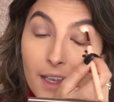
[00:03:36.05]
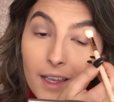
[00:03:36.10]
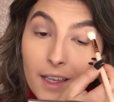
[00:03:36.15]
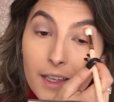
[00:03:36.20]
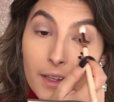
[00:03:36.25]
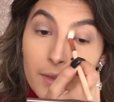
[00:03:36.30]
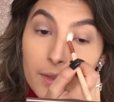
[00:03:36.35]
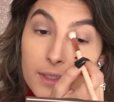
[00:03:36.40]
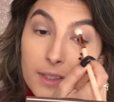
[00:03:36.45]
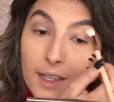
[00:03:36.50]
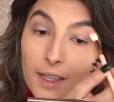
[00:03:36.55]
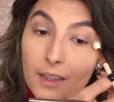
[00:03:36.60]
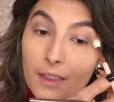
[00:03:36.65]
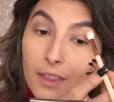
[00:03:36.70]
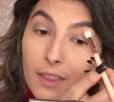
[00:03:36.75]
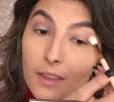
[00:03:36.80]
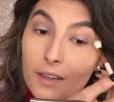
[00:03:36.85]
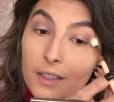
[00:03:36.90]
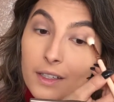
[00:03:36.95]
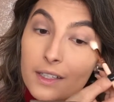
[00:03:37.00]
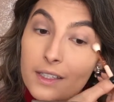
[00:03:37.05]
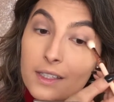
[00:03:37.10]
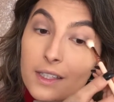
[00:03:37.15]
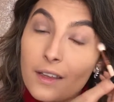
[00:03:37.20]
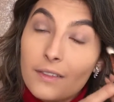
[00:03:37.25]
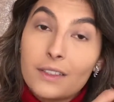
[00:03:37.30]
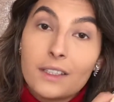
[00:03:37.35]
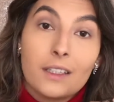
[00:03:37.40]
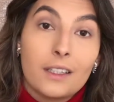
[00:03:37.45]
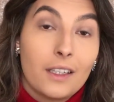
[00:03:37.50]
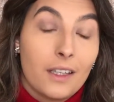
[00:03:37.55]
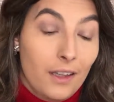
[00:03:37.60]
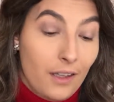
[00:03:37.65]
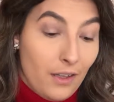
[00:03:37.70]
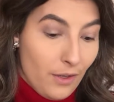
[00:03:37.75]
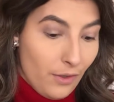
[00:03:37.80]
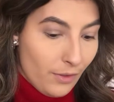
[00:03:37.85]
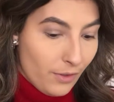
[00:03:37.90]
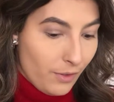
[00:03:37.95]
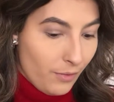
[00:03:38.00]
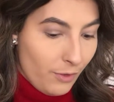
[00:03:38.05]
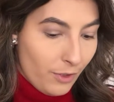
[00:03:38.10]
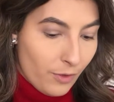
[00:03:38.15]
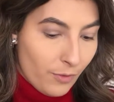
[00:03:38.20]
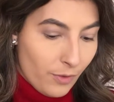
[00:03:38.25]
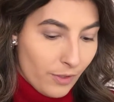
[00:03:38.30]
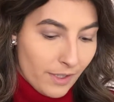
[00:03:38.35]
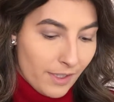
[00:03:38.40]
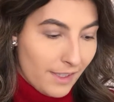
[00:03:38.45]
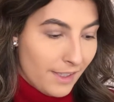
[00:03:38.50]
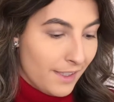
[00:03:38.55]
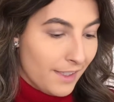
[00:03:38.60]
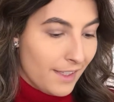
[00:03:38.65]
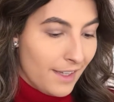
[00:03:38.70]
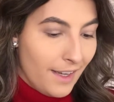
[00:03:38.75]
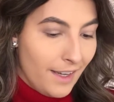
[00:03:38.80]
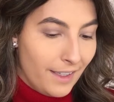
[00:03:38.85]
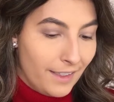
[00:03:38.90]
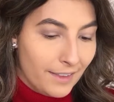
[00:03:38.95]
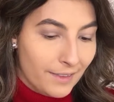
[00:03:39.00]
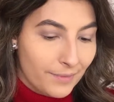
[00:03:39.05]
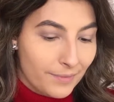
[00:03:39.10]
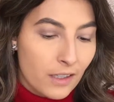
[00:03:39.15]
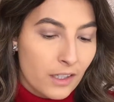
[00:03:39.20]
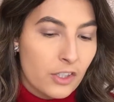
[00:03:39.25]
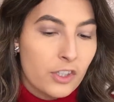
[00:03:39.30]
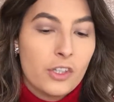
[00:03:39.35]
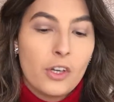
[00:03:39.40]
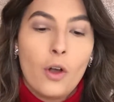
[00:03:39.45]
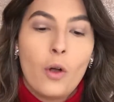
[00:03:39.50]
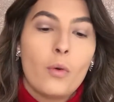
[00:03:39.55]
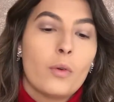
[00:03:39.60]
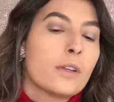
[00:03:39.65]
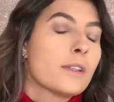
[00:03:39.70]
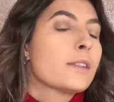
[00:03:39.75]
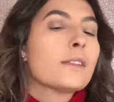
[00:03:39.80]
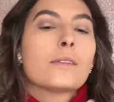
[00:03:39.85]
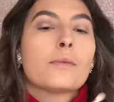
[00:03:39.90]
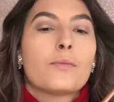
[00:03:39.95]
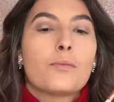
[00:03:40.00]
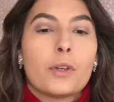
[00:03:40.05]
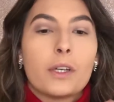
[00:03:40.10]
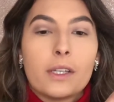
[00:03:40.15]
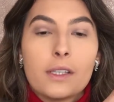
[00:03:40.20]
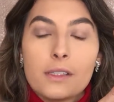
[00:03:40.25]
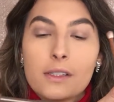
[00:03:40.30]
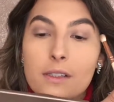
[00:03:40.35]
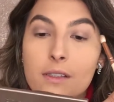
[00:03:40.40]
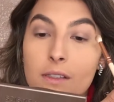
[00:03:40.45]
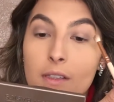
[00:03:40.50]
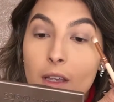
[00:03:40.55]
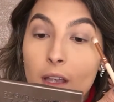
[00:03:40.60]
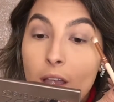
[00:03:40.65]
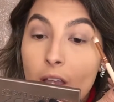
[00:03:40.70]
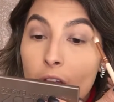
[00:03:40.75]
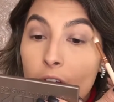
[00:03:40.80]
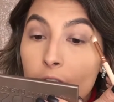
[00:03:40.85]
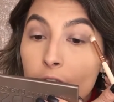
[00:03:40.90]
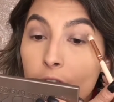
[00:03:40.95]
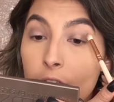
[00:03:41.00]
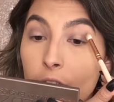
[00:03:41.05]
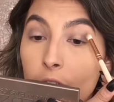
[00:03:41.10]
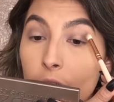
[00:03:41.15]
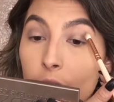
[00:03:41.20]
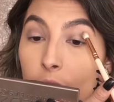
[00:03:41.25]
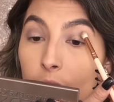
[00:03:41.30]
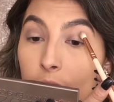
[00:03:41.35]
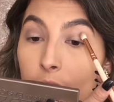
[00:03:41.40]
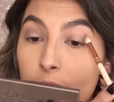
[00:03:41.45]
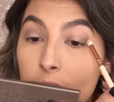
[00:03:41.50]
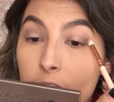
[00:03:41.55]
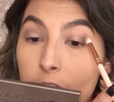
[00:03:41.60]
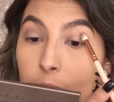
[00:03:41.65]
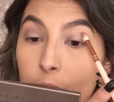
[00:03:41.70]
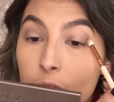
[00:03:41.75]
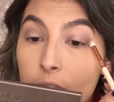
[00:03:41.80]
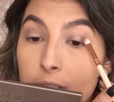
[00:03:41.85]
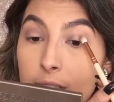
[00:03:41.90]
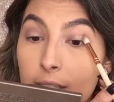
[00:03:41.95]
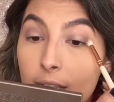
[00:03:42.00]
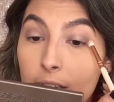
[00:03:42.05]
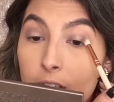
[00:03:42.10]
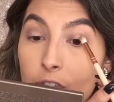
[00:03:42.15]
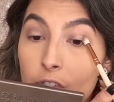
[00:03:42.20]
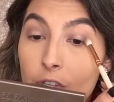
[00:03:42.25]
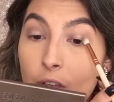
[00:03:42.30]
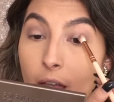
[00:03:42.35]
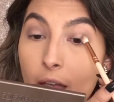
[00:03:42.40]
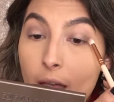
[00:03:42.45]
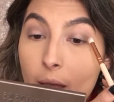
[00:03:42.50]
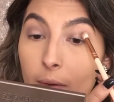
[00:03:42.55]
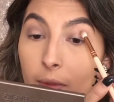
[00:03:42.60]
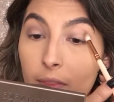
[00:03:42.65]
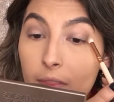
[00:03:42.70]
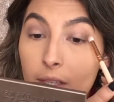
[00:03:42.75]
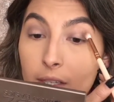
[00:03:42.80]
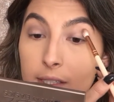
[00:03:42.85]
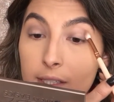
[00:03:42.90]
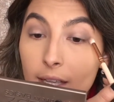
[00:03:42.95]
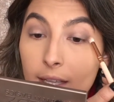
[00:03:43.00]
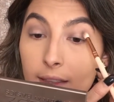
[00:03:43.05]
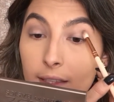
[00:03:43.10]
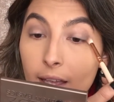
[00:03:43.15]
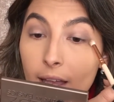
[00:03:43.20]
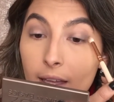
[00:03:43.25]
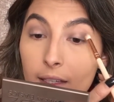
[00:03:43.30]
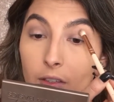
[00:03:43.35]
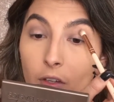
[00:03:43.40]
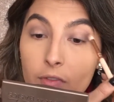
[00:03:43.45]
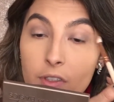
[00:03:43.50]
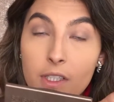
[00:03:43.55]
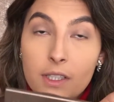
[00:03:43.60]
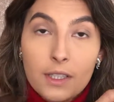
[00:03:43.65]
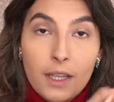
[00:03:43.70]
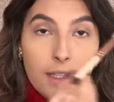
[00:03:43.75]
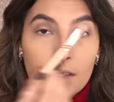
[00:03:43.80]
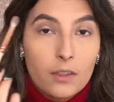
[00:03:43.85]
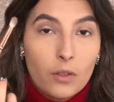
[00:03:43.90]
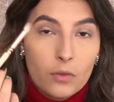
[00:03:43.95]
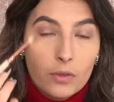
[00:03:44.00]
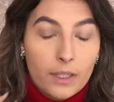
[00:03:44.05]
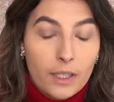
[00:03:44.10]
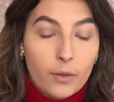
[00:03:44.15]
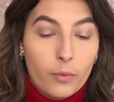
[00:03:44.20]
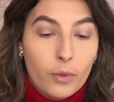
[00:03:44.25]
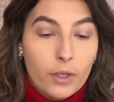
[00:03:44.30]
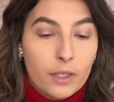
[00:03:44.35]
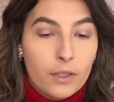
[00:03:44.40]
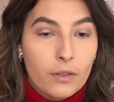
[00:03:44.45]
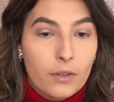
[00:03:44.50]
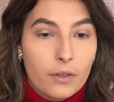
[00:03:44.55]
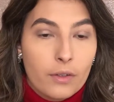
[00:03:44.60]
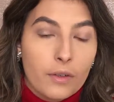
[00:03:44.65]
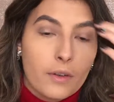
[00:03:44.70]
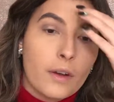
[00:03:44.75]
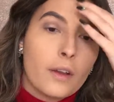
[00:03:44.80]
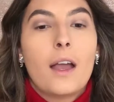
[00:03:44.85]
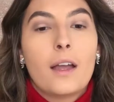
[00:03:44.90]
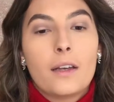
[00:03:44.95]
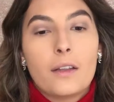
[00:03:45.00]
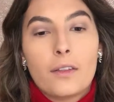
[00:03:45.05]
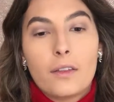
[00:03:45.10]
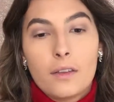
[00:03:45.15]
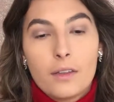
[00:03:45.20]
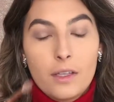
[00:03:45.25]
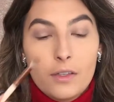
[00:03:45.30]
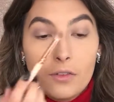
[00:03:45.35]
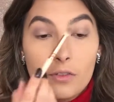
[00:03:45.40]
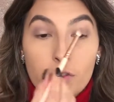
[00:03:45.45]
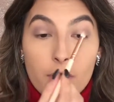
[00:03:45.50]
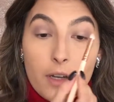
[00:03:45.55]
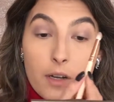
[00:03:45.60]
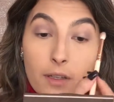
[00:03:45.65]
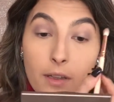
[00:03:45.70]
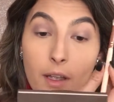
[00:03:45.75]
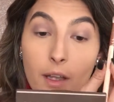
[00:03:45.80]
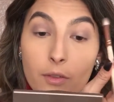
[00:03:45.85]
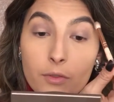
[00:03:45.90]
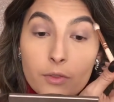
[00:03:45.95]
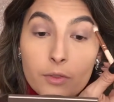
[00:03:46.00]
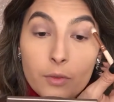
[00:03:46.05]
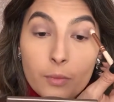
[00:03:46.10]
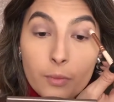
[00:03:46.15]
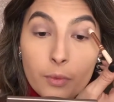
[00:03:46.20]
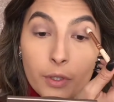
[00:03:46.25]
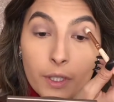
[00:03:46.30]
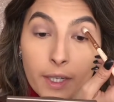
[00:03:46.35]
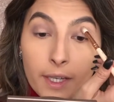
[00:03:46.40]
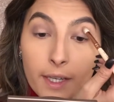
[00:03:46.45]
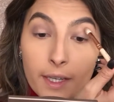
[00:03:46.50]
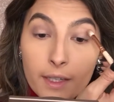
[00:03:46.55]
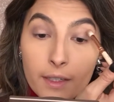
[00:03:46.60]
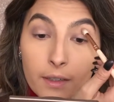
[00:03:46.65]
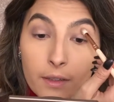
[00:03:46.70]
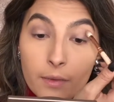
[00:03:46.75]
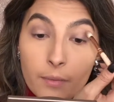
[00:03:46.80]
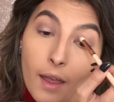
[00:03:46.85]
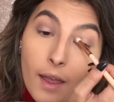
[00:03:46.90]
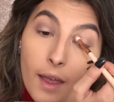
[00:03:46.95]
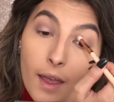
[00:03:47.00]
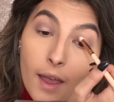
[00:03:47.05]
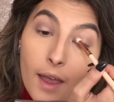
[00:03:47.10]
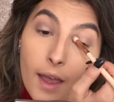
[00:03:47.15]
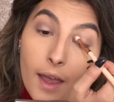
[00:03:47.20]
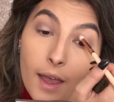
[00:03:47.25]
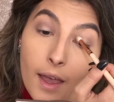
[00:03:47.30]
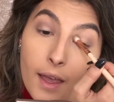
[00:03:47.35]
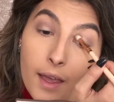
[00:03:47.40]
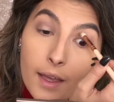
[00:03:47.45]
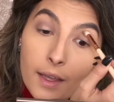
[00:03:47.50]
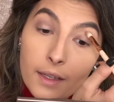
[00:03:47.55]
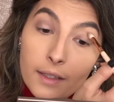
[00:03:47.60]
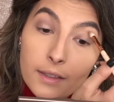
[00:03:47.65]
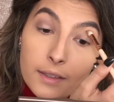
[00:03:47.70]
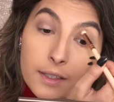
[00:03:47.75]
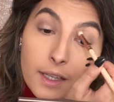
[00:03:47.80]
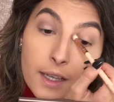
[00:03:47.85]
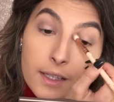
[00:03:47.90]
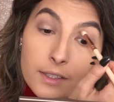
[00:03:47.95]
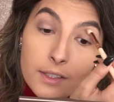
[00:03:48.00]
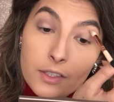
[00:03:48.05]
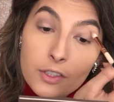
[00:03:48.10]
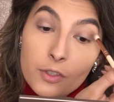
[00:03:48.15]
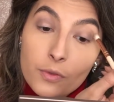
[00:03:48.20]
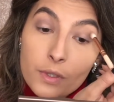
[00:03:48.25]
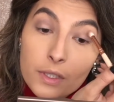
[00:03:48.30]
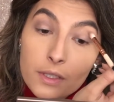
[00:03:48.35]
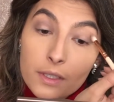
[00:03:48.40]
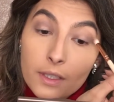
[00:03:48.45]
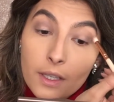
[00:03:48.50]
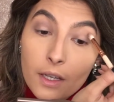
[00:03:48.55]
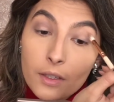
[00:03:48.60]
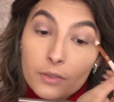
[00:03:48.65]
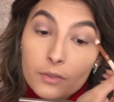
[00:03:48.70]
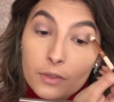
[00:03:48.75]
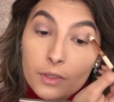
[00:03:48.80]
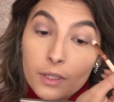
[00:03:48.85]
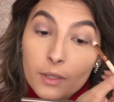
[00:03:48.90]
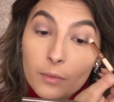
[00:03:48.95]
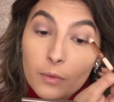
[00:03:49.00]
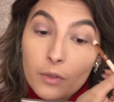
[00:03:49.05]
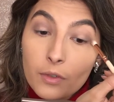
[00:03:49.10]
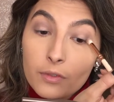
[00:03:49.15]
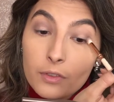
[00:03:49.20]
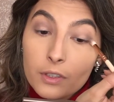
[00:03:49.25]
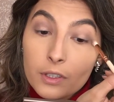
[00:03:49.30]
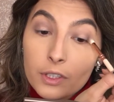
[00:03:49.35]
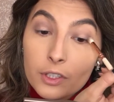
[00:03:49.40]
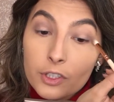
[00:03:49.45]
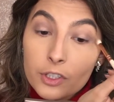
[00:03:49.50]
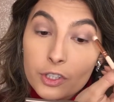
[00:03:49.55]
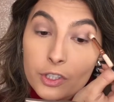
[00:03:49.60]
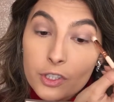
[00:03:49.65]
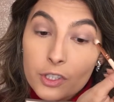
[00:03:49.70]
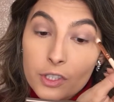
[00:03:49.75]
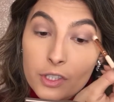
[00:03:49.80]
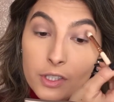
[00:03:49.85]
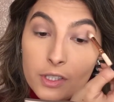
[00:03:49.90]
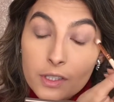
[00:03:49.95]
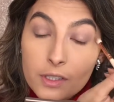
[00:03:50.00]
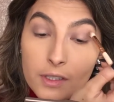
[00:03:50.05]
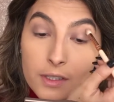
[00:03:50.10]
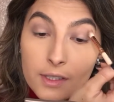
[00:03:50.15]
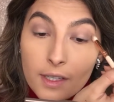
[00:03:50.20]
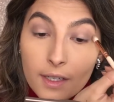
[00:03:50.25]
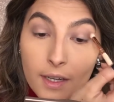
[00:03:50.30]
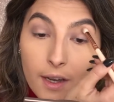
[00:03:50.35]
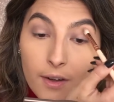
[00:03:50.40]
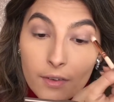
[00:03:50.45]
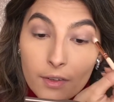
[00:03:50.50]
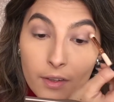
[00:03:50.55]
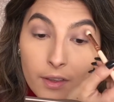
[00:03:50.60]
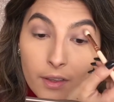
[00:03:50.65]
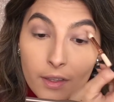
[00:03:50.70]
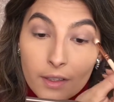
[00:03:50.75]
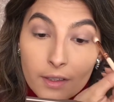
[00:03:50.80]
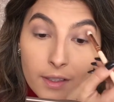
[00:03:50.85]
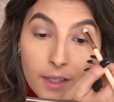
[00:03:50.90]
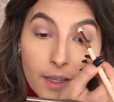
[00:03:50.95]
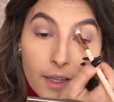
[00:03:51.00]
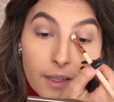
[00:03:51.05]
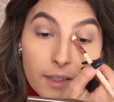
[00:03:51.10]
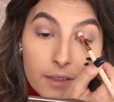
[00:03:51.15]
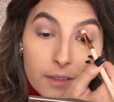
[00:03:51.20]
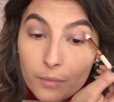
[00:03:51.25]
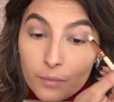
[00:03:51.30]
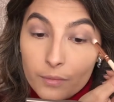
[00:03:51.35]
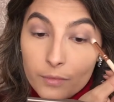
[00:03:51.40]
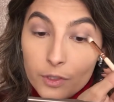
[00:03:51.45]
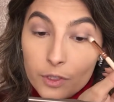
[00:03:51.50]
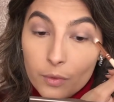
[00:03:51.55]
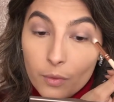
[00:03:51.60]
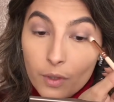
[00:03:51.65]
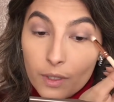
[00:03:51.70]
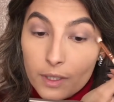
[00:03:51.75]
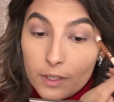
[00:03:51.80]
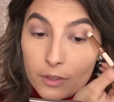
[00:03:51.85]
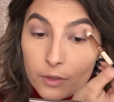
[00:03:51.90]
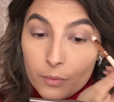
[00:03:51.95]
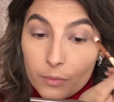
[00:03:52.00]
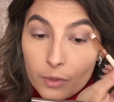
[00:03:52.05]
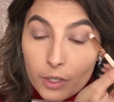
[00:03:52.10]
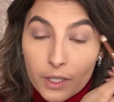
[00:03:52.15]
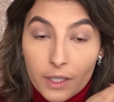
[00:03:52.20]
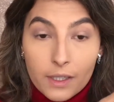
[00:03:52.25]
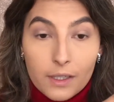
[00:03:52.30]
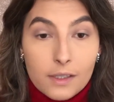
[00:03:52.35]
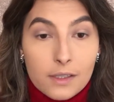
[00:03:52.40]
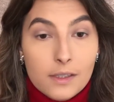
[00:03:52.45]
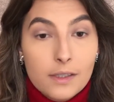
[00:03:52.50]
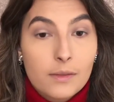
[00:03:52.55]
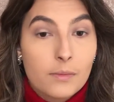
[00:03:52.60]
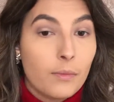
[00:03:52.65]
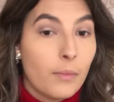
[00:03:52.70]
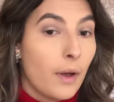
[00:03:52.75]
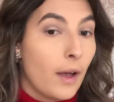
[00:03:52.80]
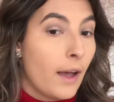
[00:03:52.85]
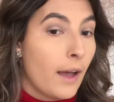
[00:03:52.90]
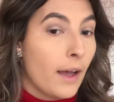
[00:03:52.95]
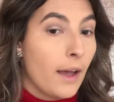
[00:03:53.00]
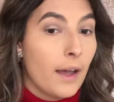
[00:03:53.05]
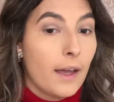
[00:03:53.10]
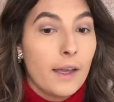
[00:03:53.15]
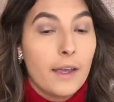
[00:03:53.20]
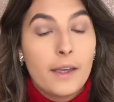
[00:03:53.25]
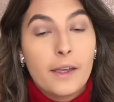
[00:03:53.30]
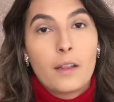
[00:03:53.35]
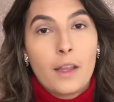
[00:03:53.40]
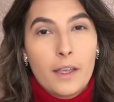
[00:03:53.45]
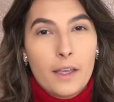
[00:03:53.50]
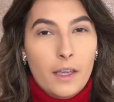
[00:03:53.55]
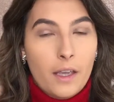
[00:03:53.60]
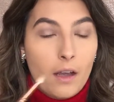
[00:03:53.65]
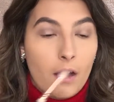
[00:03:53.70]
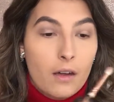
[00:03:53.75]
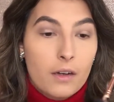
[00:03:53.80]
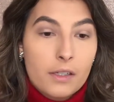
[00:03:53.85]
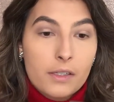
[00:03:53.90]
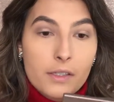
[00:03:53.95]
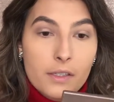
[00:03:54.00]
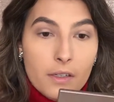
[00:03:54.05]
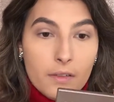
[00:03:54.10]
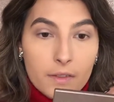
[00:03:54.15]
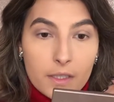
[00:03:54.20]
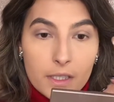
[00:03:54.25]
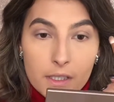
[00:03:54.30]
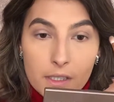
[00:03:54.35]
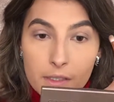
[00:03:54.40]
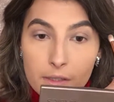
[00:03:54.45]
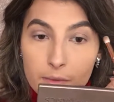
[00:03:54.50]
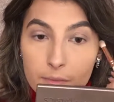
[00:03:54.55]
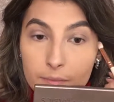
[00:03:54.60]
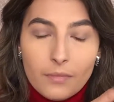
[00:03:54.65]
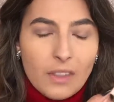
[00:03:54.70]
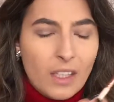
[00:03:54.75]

it was like 37 kilos, which was insane because she always brings food and she brings like jam and things like that, obviously like no liquid or anything that you're not allowed to bring. And yeah, since she wasn't allowed to come over, she just sent everything that she wanted to bring us by like a car service.